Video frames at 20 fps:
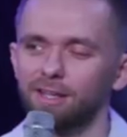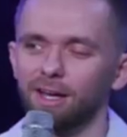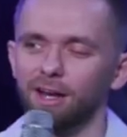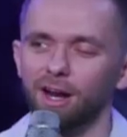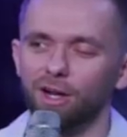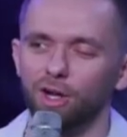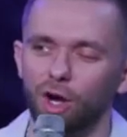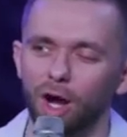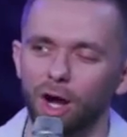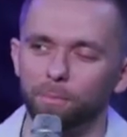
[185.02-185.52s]
that are
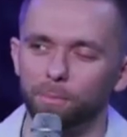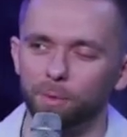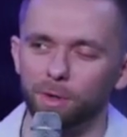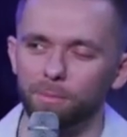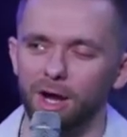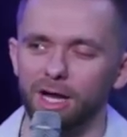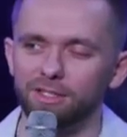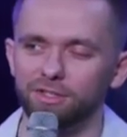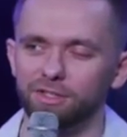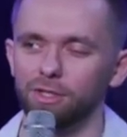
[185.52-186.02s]

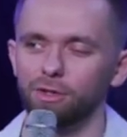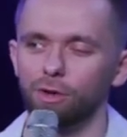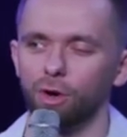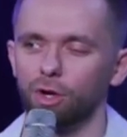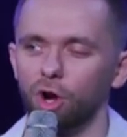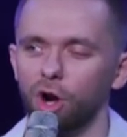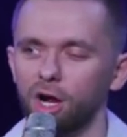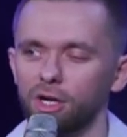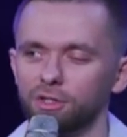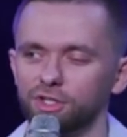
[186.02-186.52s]
compromising your
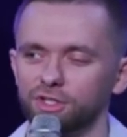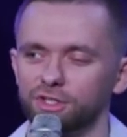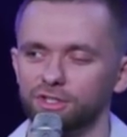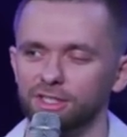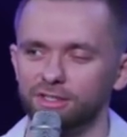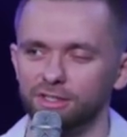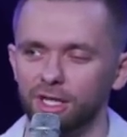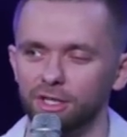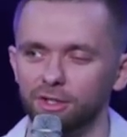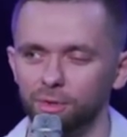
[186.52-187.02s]

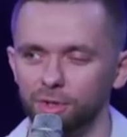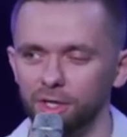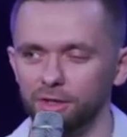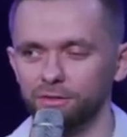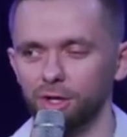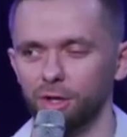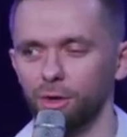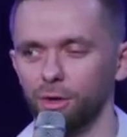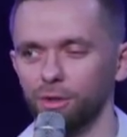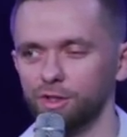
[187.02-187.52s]
consciousness and grieve
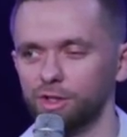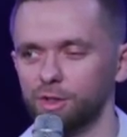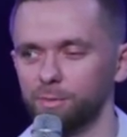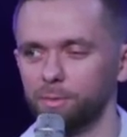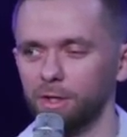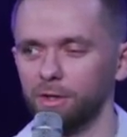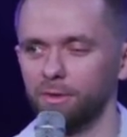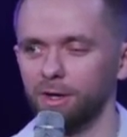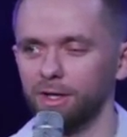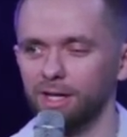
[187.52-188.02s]
the Holy
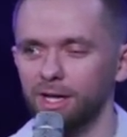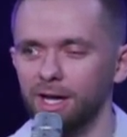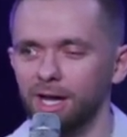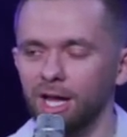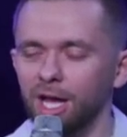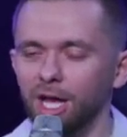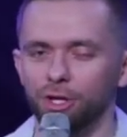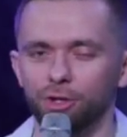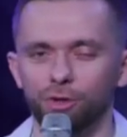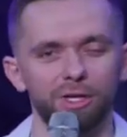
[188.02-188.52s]
Spirit,
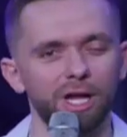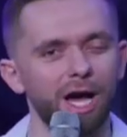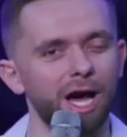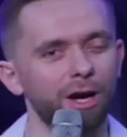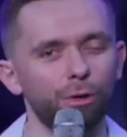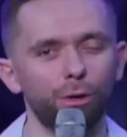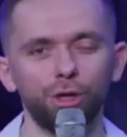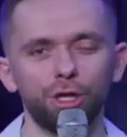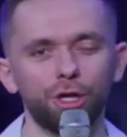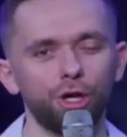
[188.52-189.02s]
you're not
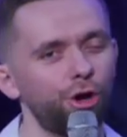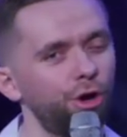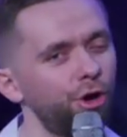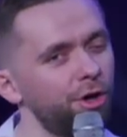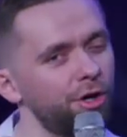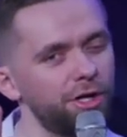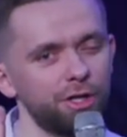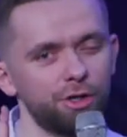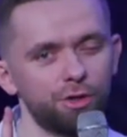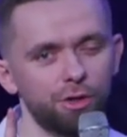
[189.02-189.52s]
only
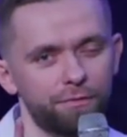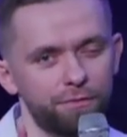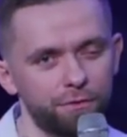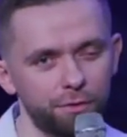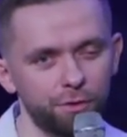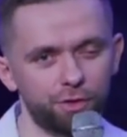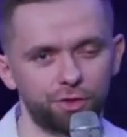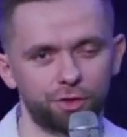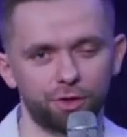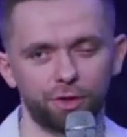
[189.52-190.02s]
hurting your
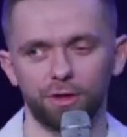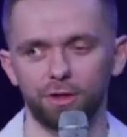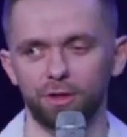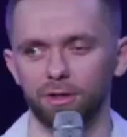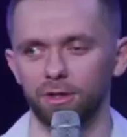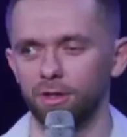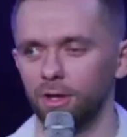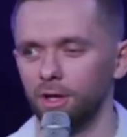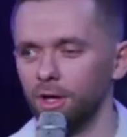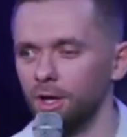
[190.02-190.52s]
future,
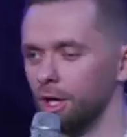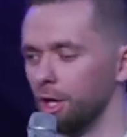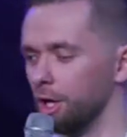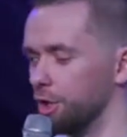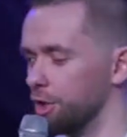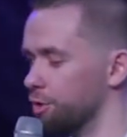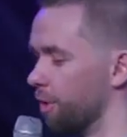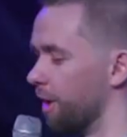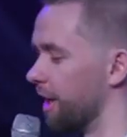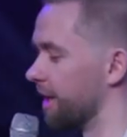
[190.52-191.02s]

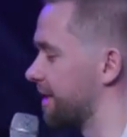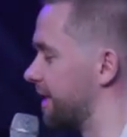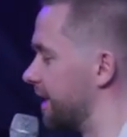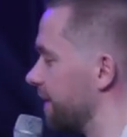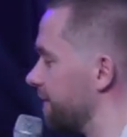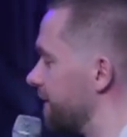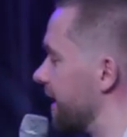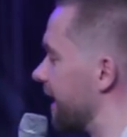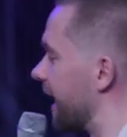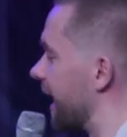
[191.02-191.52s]
you are
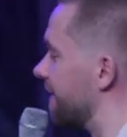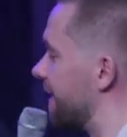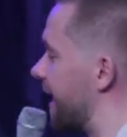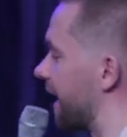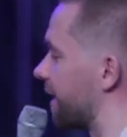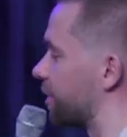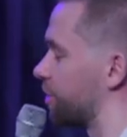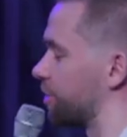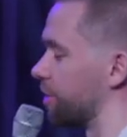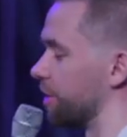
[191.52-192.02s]
giving a
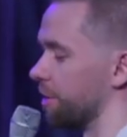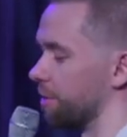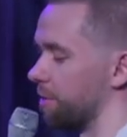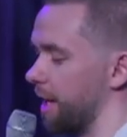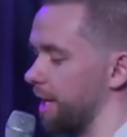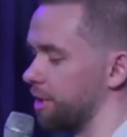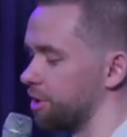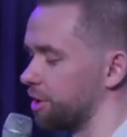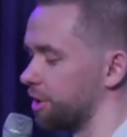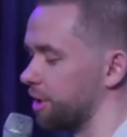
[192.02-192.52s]
next
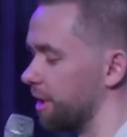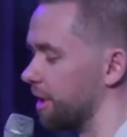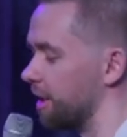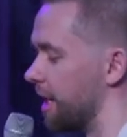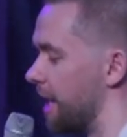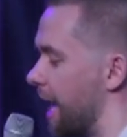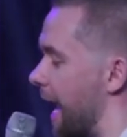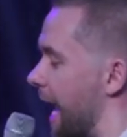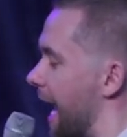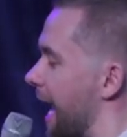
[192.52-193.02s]
generation
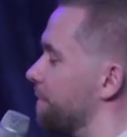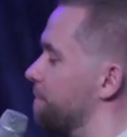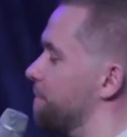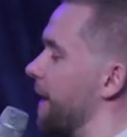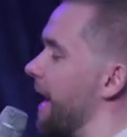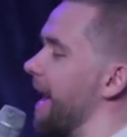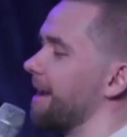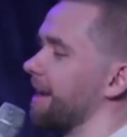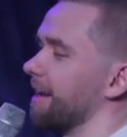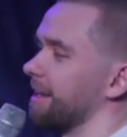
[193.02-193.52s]
a
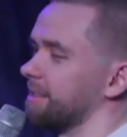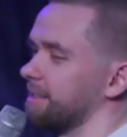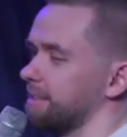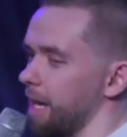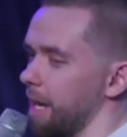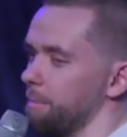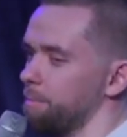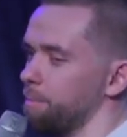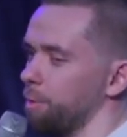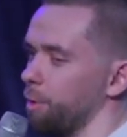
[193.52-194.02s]
bad
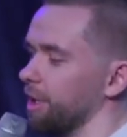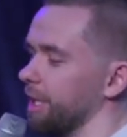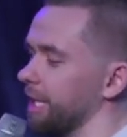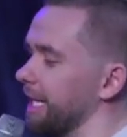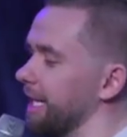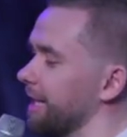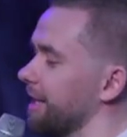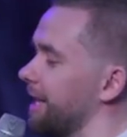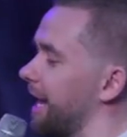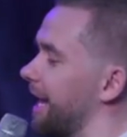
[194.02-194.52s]
example.
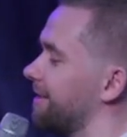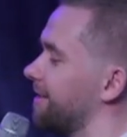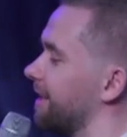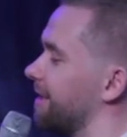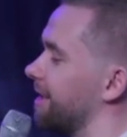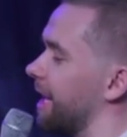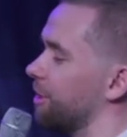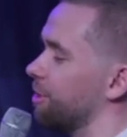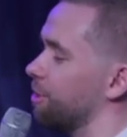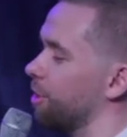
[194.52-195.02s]
Eli did
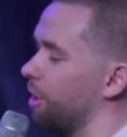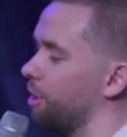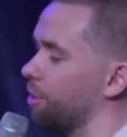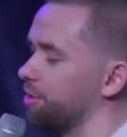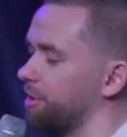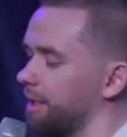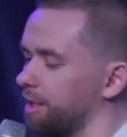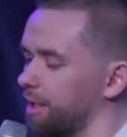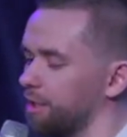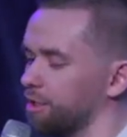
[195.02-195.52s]
not know
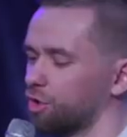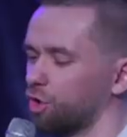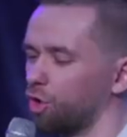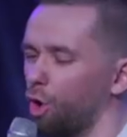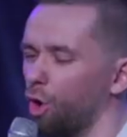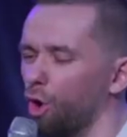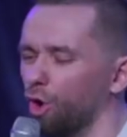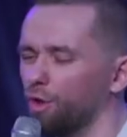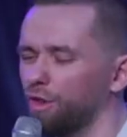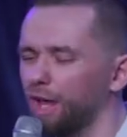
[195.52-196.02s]
that his
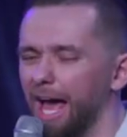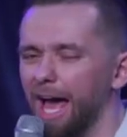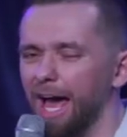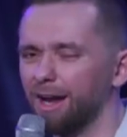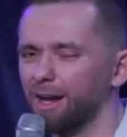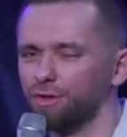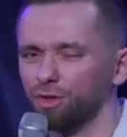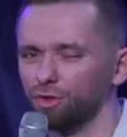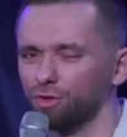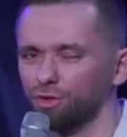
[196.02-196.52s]
cold
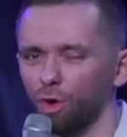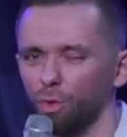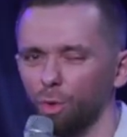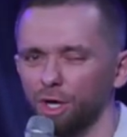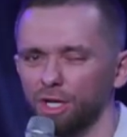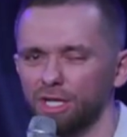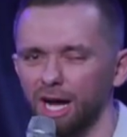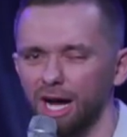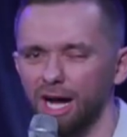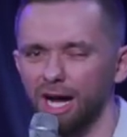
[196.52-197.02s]
attitude
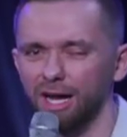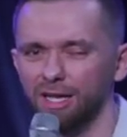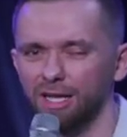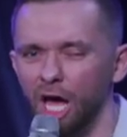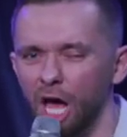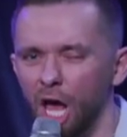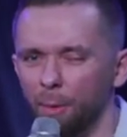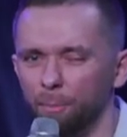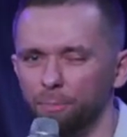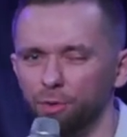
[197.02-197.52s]
toward God
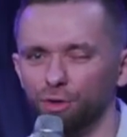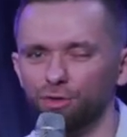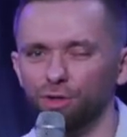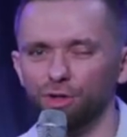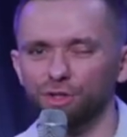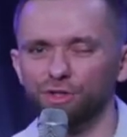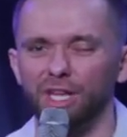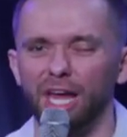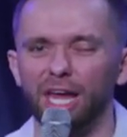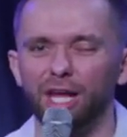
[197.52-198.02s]

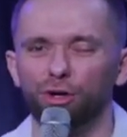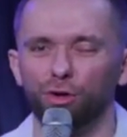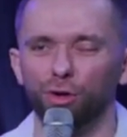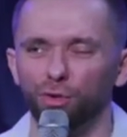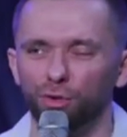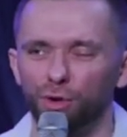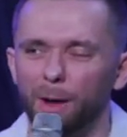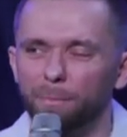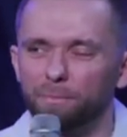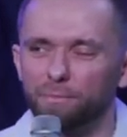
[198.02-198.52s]
produced a
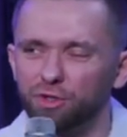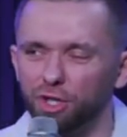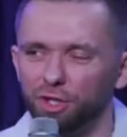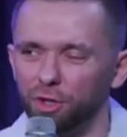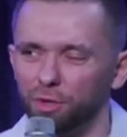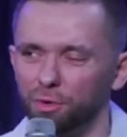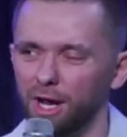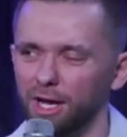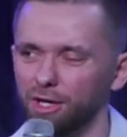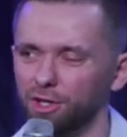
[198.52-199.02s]
corrupt
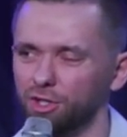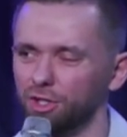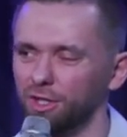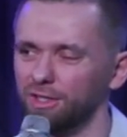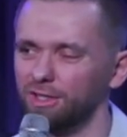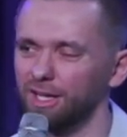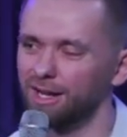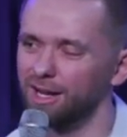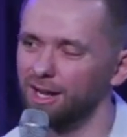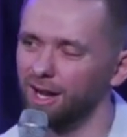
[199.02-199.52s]
generation
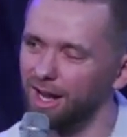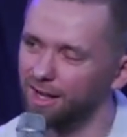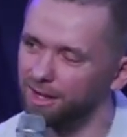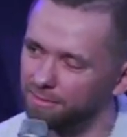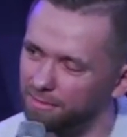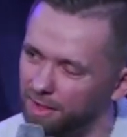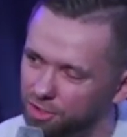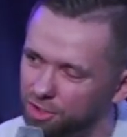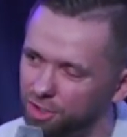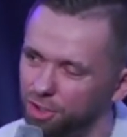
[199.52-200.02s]
that God
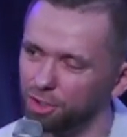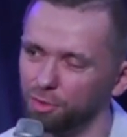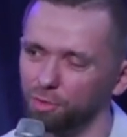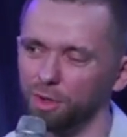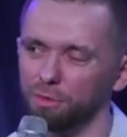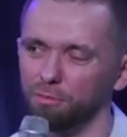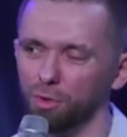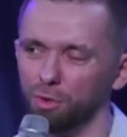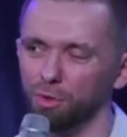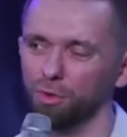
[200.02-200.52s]
eventually
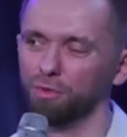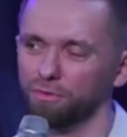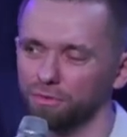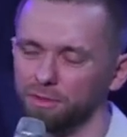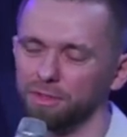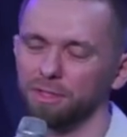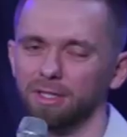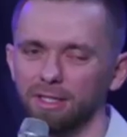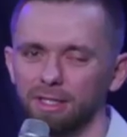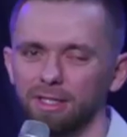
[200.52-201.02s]
removed.
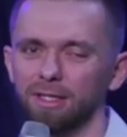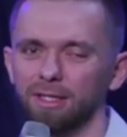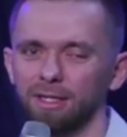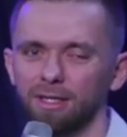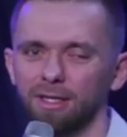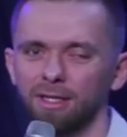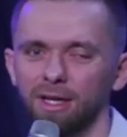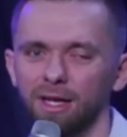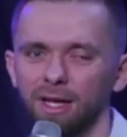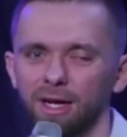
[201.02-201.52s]

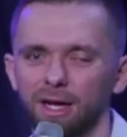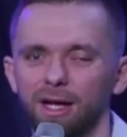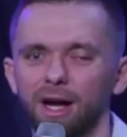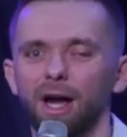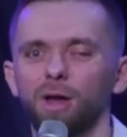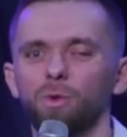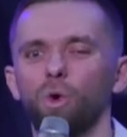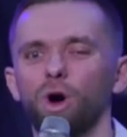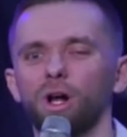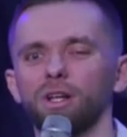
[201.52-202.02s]

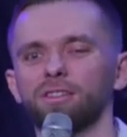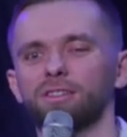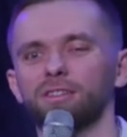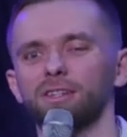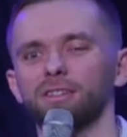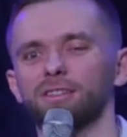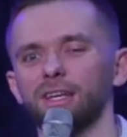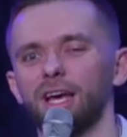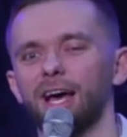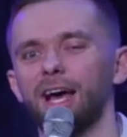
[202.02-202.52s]
God wants
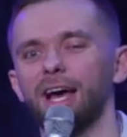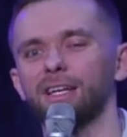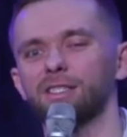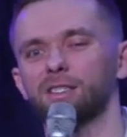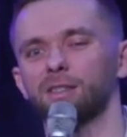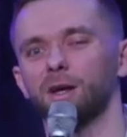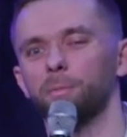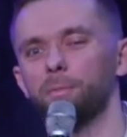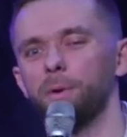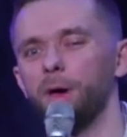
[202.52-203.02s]
us
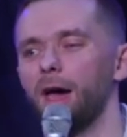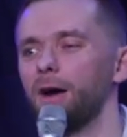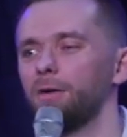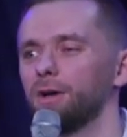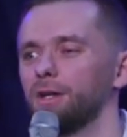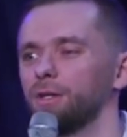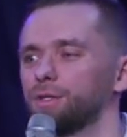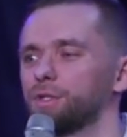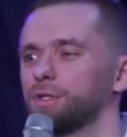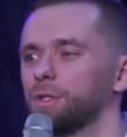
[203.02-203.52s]
as
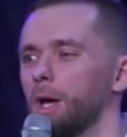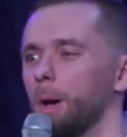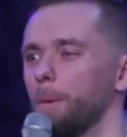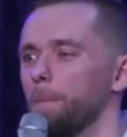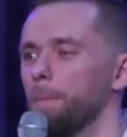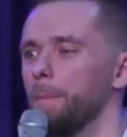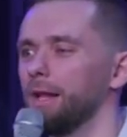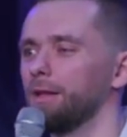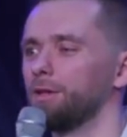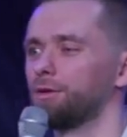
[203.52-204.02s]
parents,
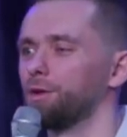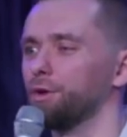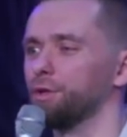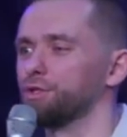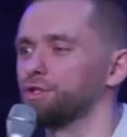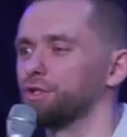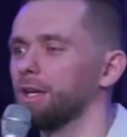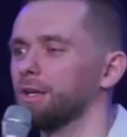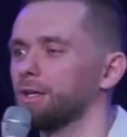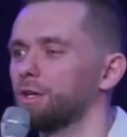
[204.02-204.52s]

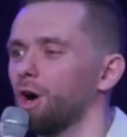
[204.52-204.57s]
mentors and